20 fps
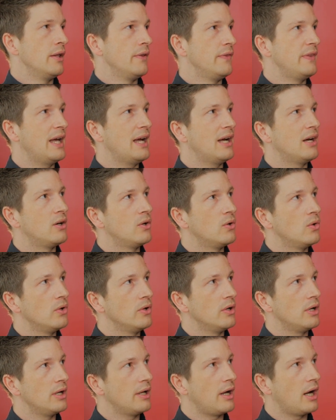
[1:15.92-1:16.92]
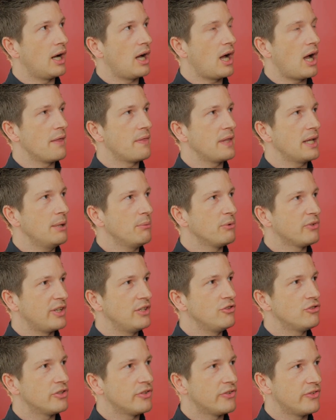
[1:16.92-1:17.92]
now, I think it was
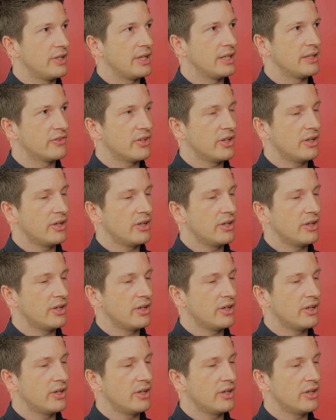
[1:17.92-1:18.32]
interesting